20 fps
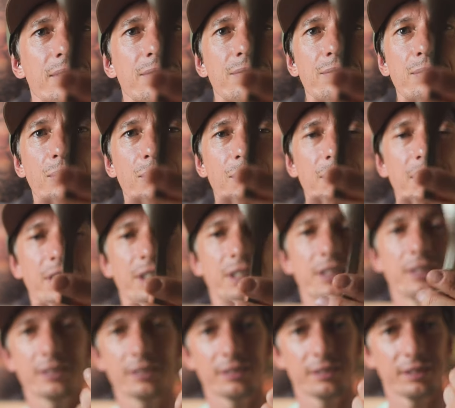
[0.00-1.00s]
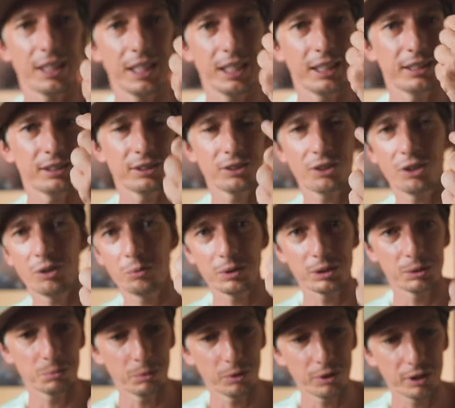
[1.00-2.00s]
it for years and it
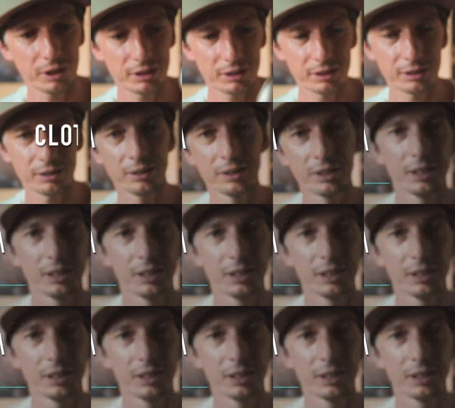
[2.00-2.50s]
always works.